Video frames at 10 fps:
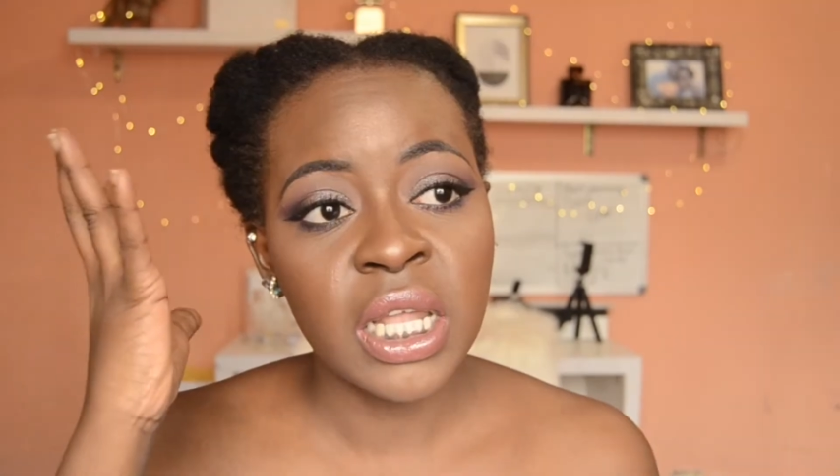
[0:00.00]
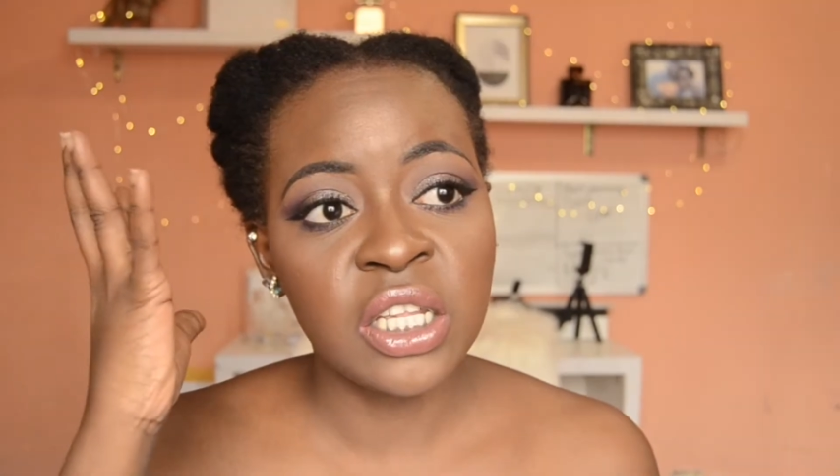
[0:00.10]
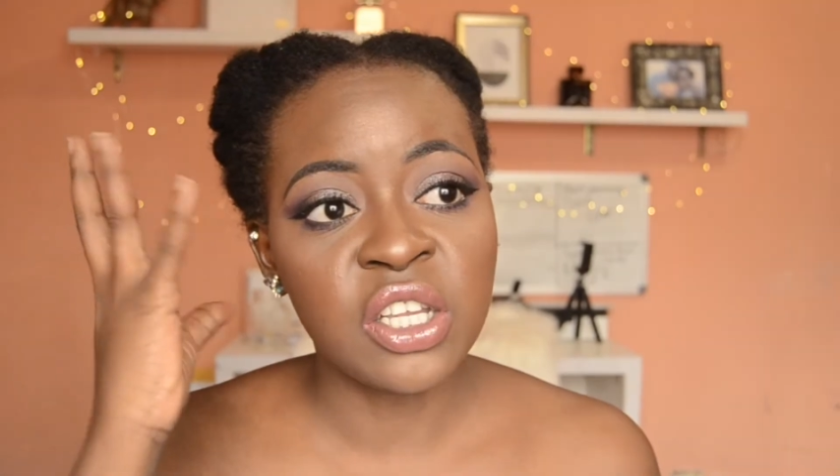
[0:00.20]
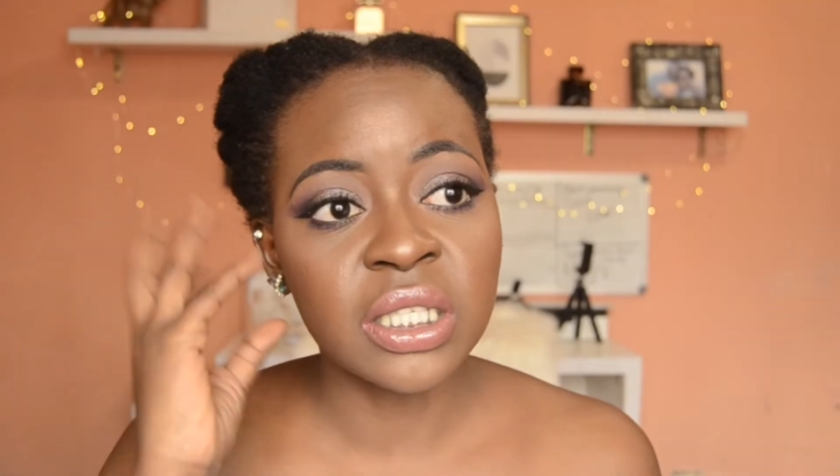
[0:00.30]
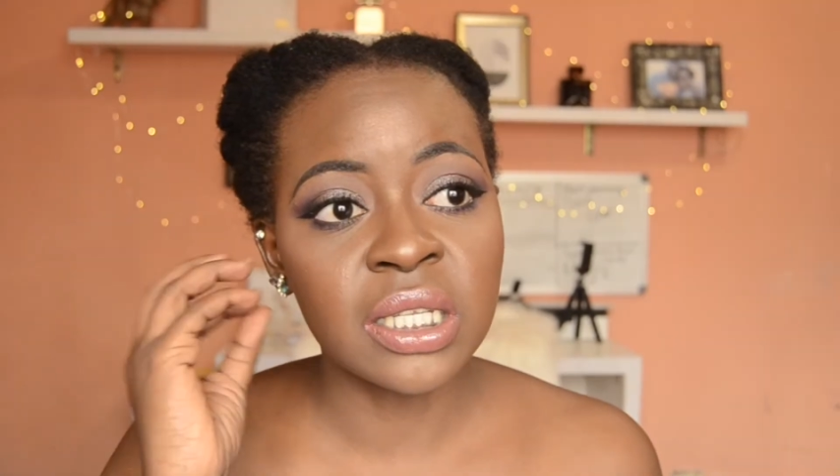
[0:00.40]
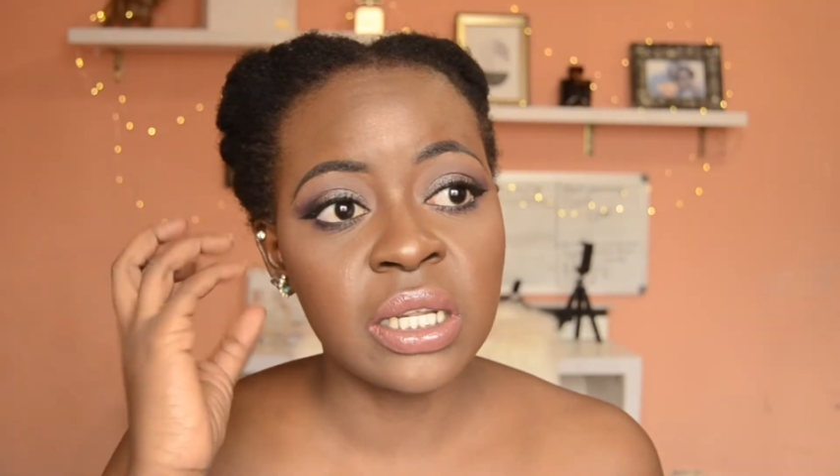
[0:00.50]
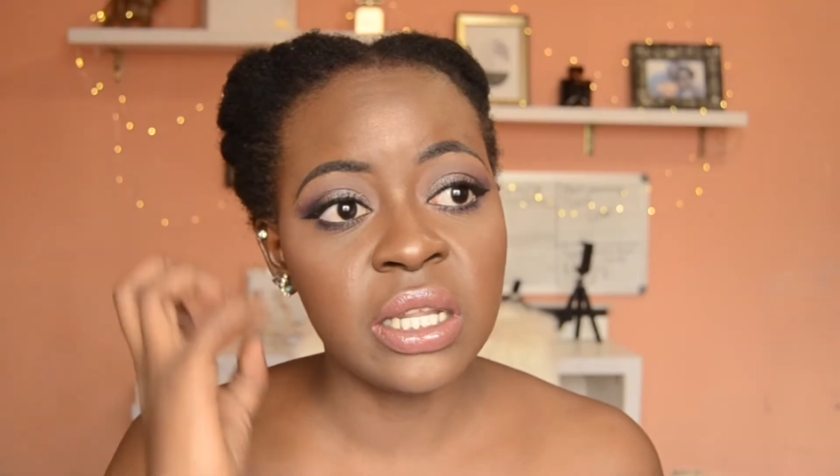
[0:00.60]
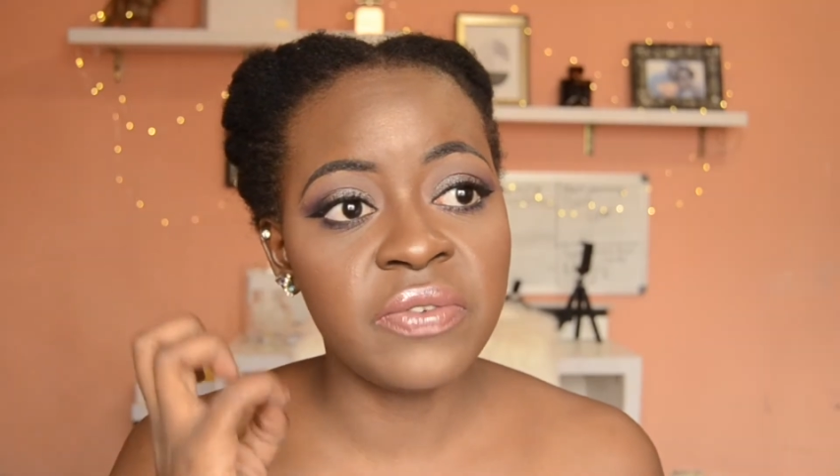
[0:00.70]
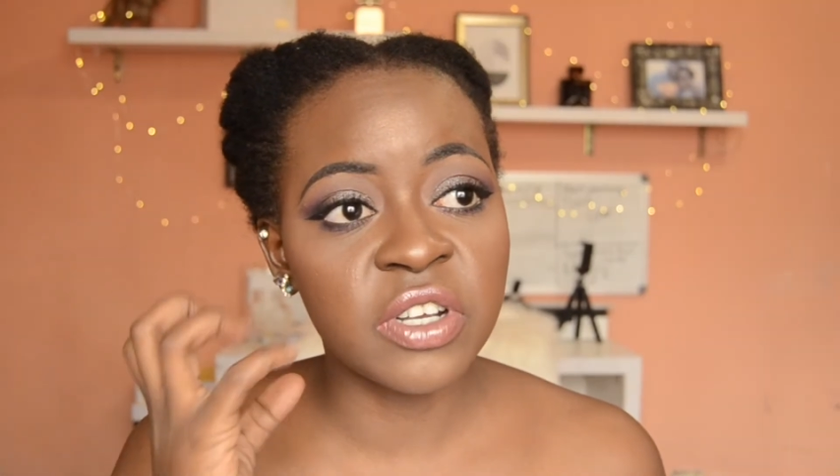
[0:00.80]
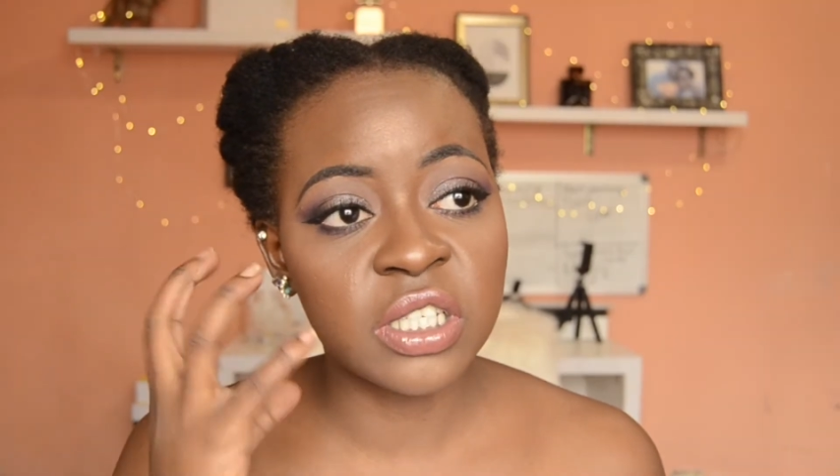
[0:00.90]
It doesn't
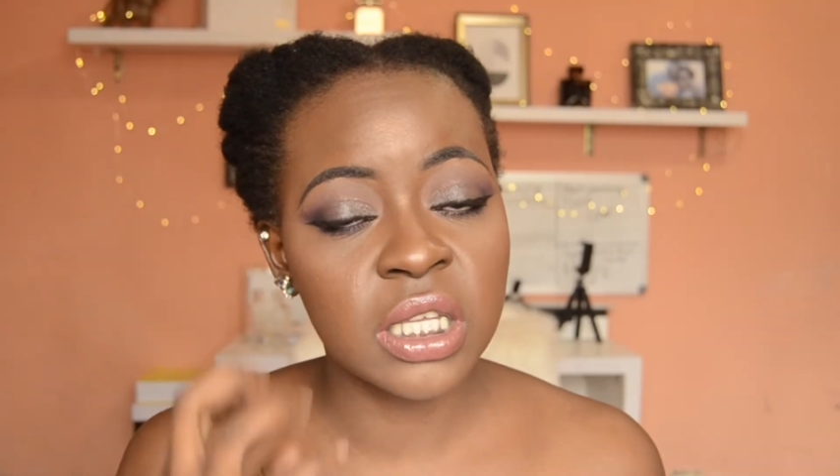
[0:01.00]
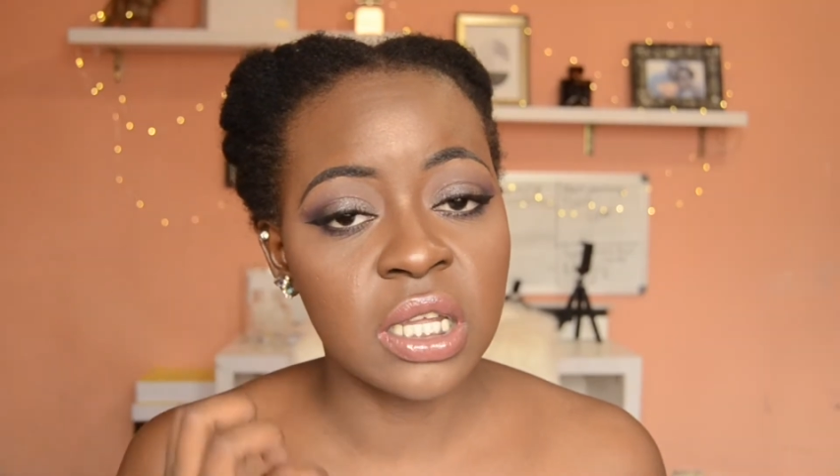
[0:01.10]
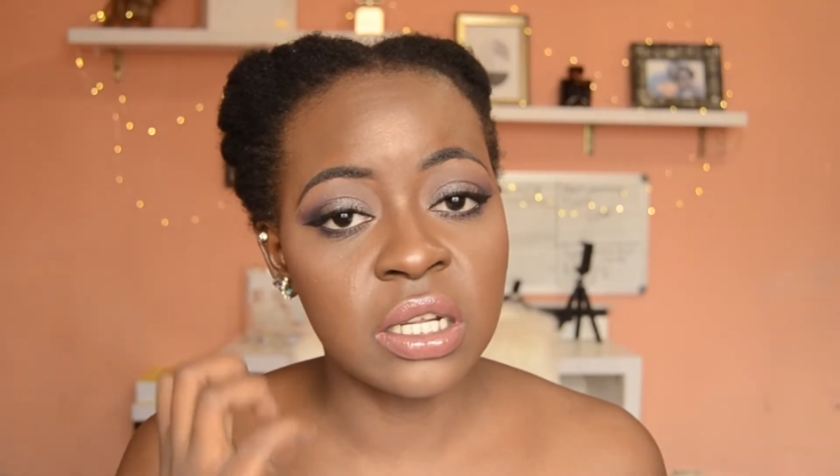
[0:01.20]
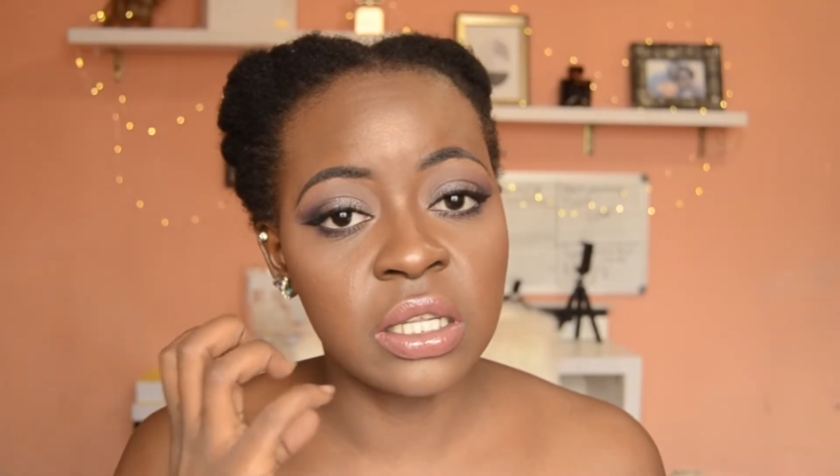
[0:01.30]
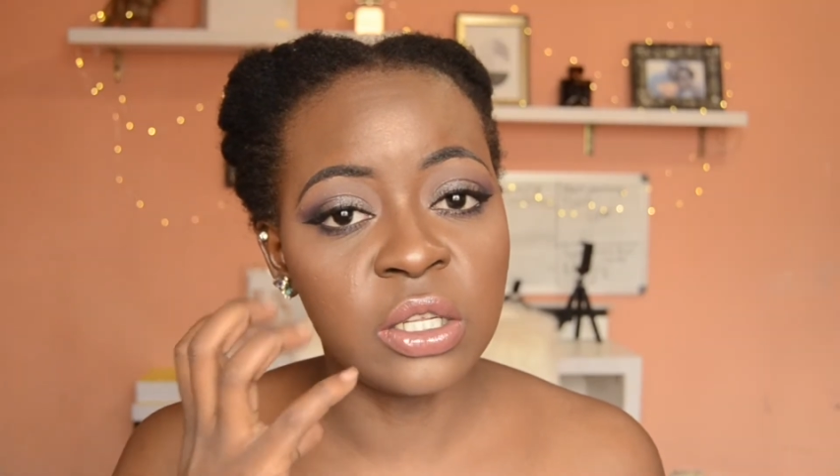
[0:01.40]
leave your skin